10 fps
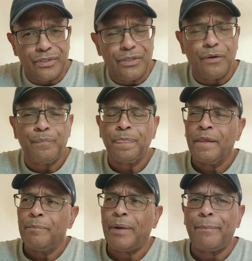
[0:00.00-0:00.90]
you know,
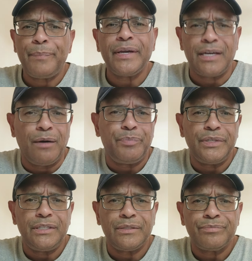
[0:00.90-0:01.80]
by big
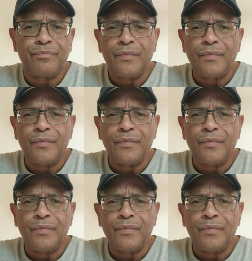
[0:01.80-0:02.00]
companies.